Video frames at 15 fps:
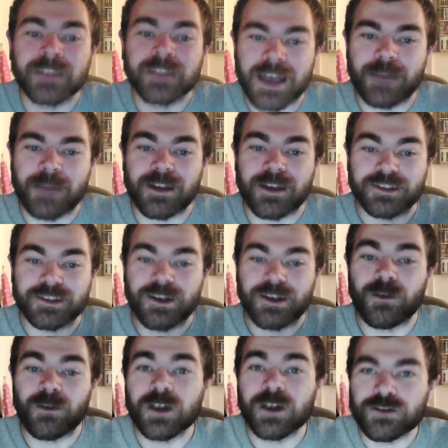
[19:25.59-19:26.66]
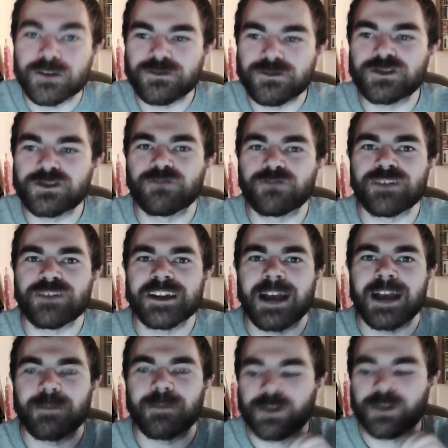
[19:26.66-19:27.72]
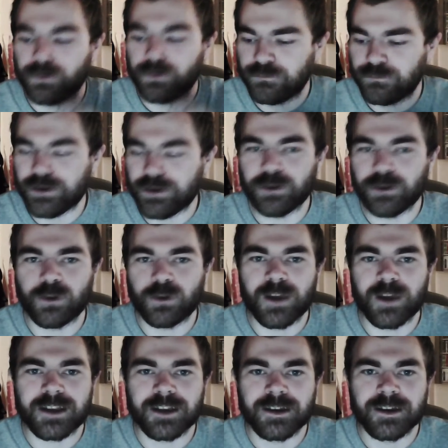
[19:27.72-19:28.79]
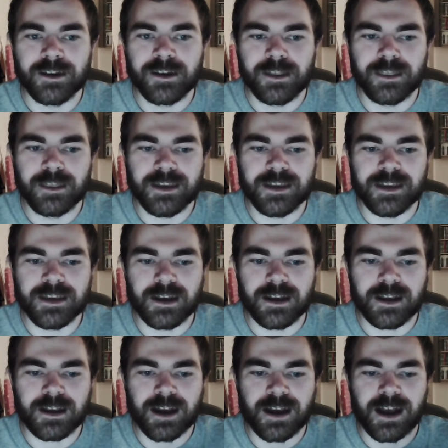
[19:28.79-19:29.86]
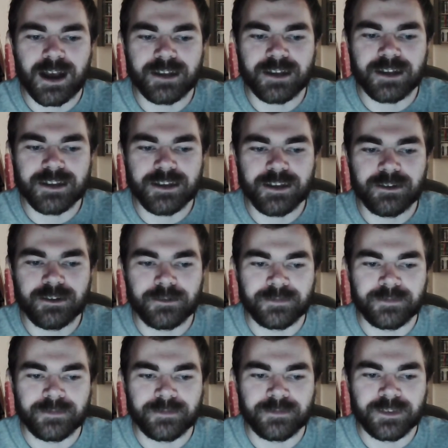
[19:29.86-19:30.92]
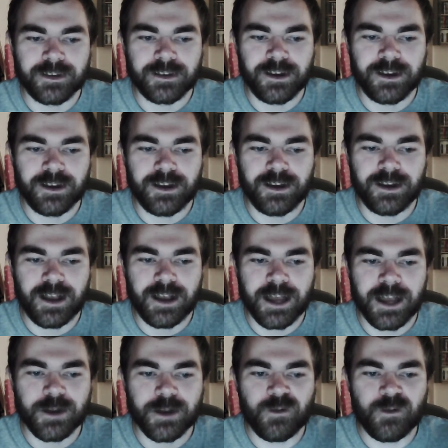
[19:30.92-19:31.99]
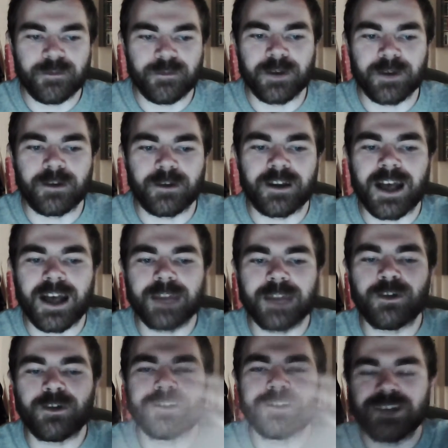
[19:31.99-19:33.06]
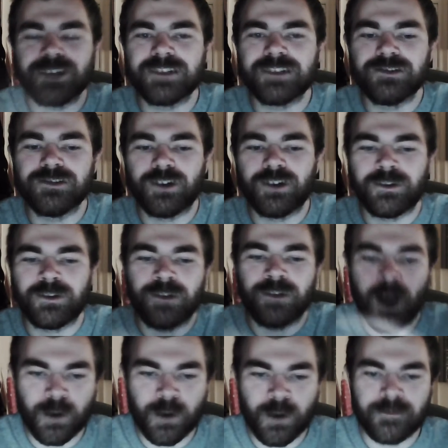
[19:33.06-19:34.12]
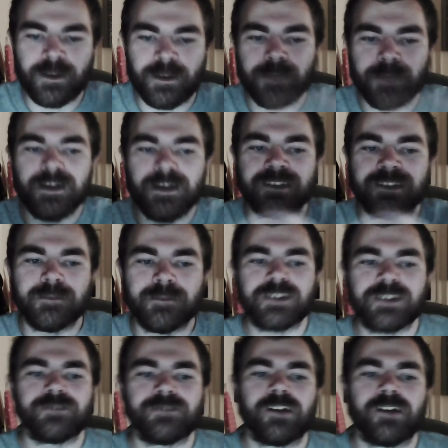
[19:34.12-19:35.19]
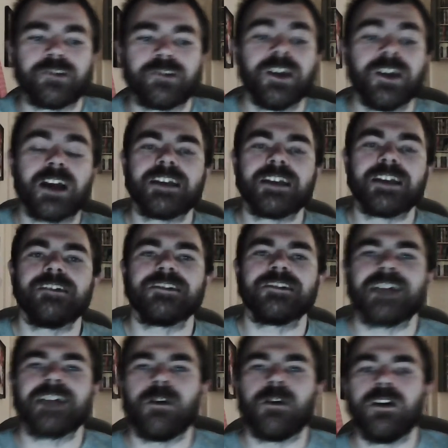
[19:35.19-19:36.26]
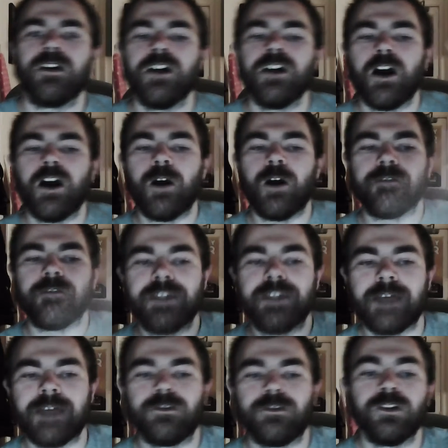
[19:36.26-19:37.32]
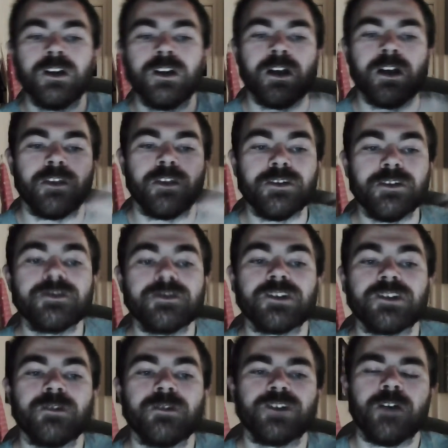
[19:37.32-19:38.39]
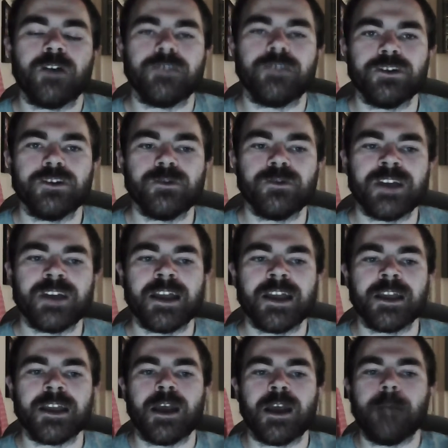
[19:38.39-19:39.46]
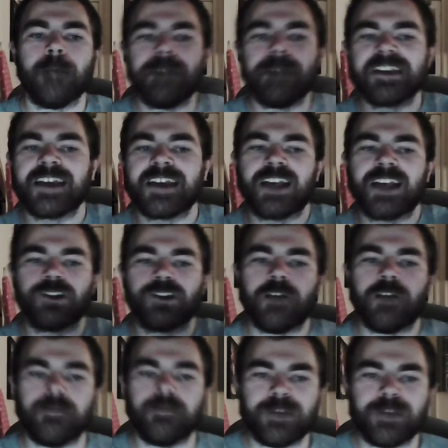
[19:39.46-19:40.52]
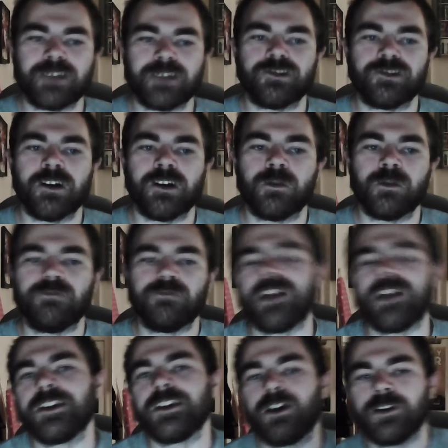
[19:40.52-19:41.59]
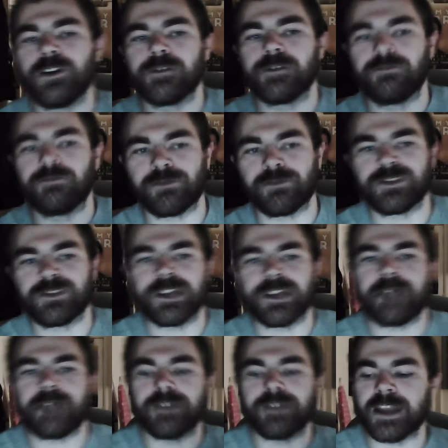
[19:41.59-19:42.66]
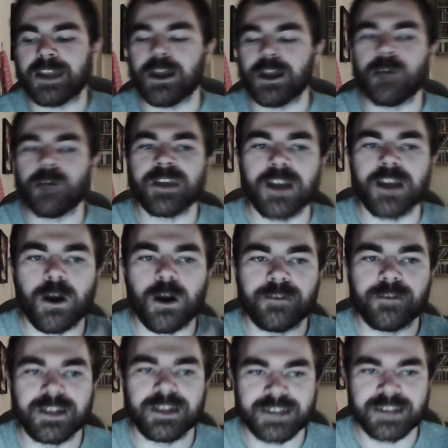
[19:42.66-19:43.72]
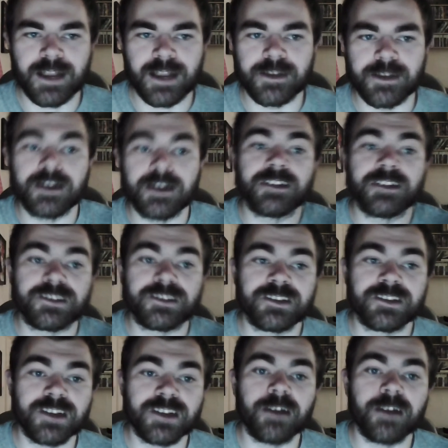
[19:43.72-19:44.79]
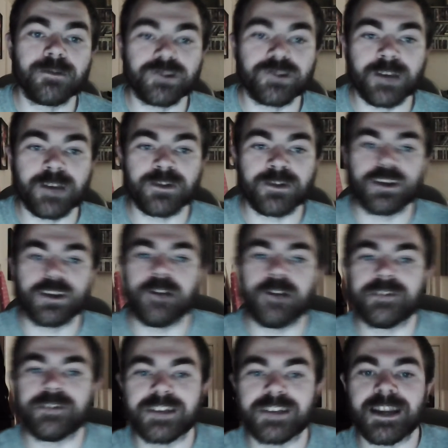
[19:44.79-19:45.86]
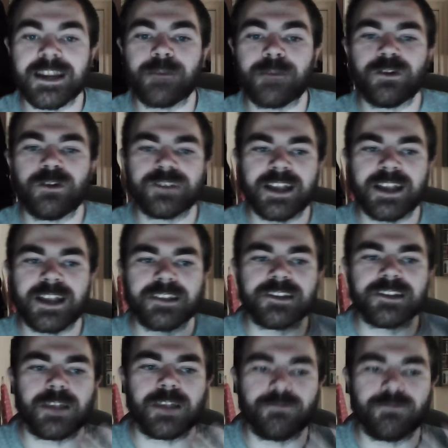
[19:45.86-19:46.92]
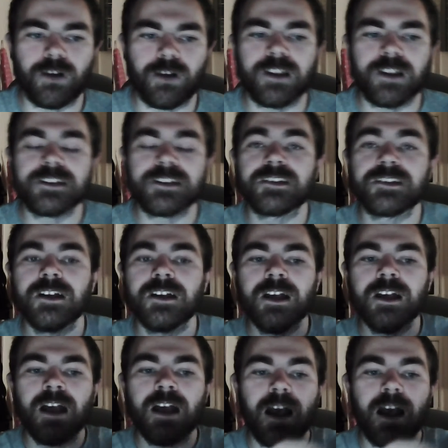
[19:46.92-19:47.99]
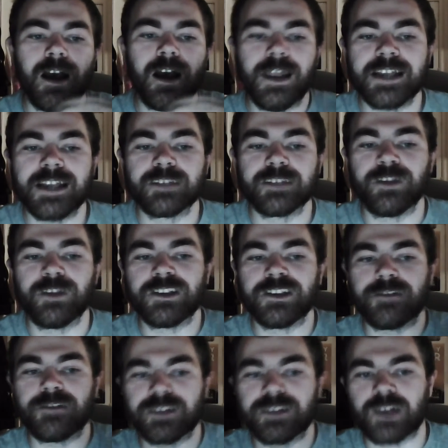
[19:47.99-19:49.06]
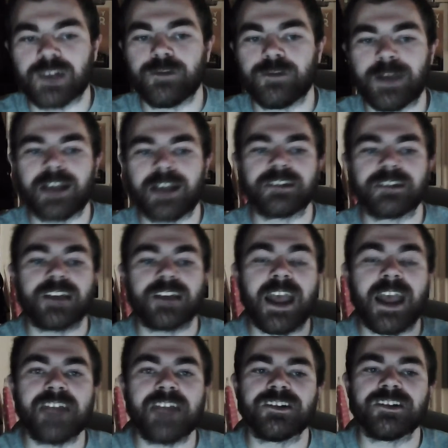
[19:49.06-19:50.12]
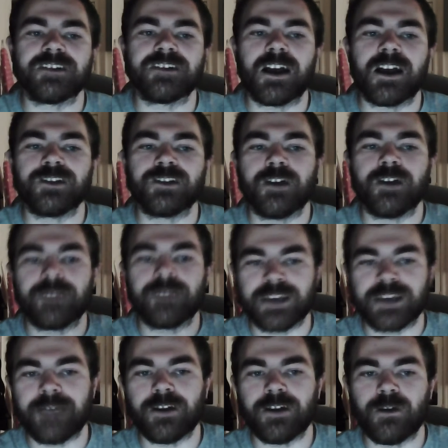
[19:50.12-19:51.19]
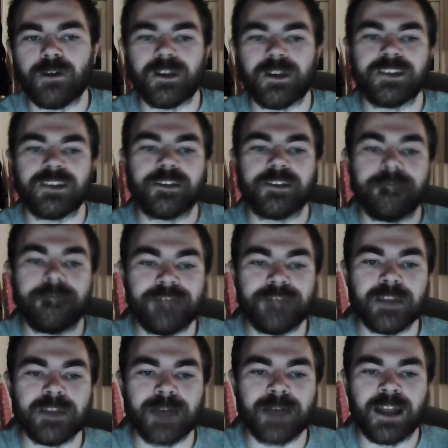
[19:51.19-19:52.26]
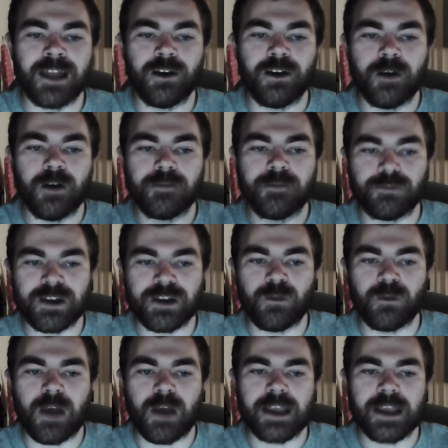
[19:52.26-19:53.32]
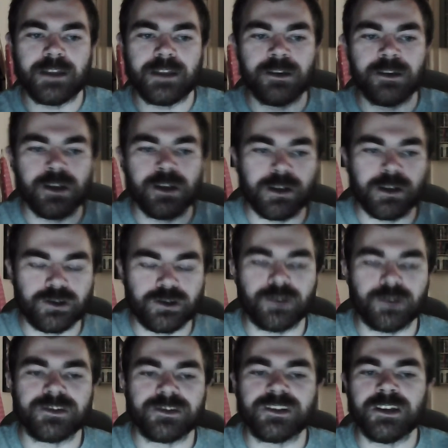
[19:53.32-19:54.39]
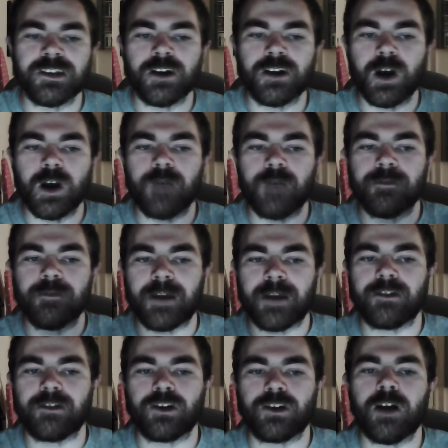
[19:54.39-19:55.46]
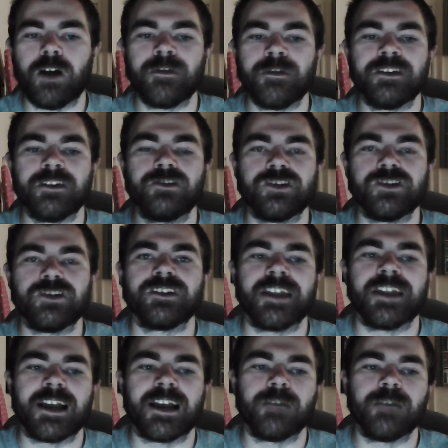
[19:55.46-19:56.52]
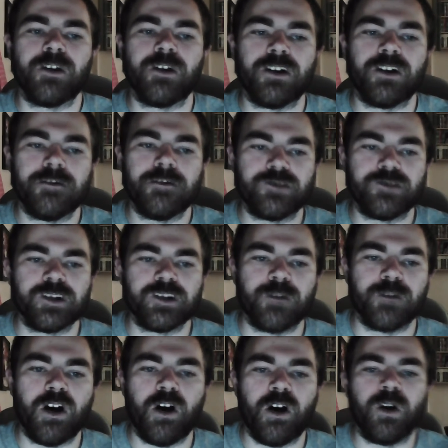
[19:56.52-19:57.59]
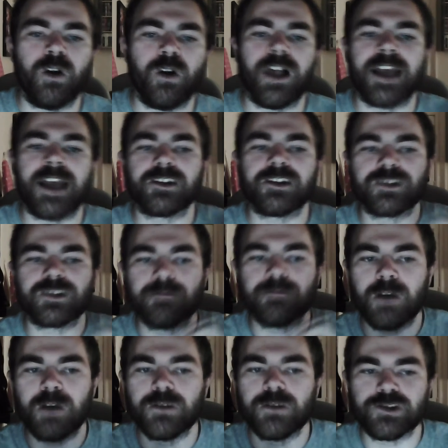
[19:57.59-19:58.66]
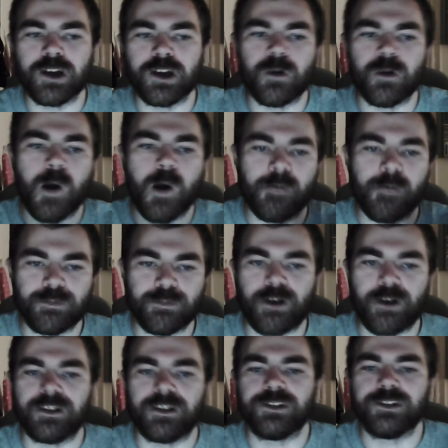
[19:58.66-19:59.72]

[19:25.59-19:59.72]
Anyway, so just to recap real quick the card here, and who we've picked. We've got Hardy Boys, Jason Jordan over The Miz and The Miztourage, Akira Tozawa over Neville, The Usos over The New Day, Big Cass over Big Show, Randy Orton over Rusev, Naomi over Natalya, Cesaro and Sheamus over Dean Ambrose and Seth Rollins, Alexa Bliss over Sasha Banks, AJ Styles over Kevin Owens, Finn Bálor over Bray Wyatt, John Cena over Baron Corbin, Shinsuke Nakamura over Jinder Mahal, and Samoa Joe over Brock